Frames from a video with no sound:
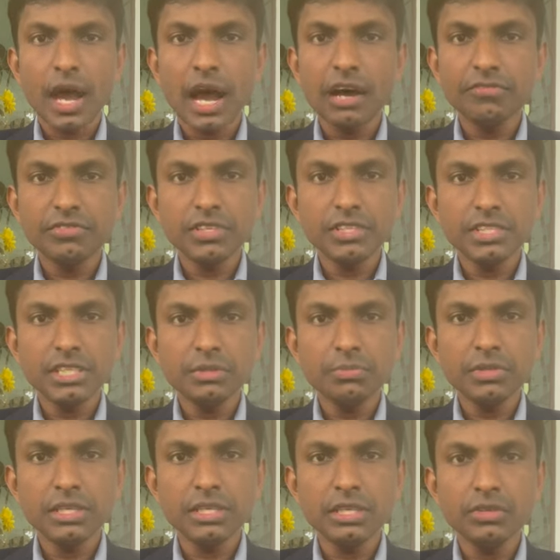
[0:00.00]
After
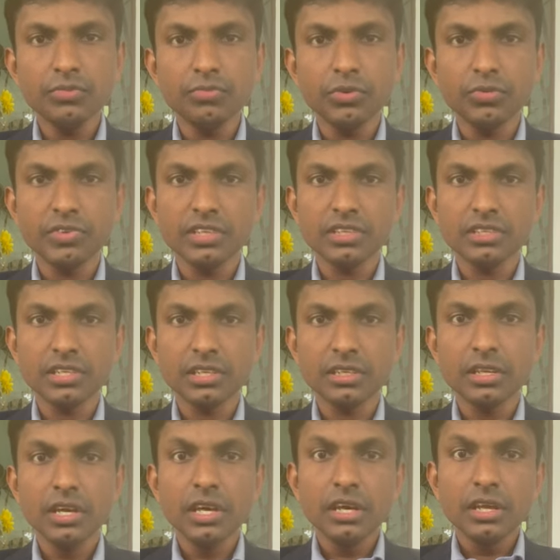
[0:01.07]
Germany, we visited
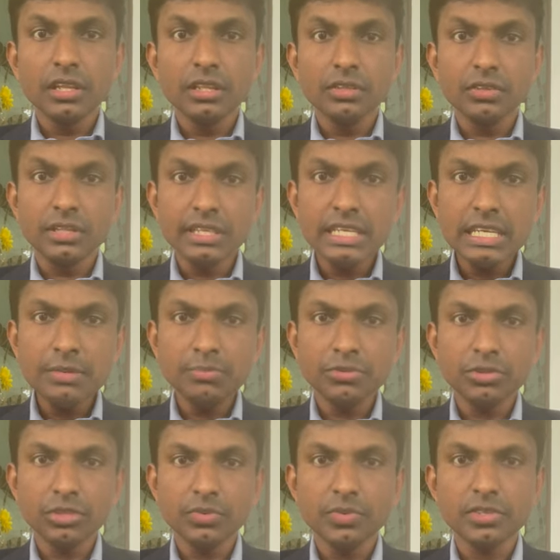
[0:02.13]

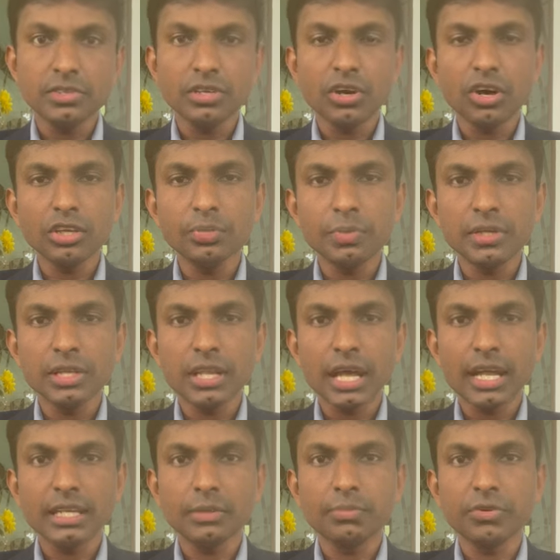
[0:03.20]
Nimes University Hospital
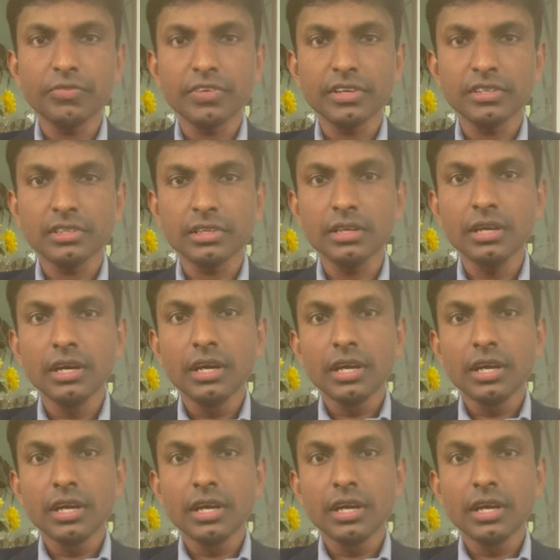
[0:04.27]
under Professor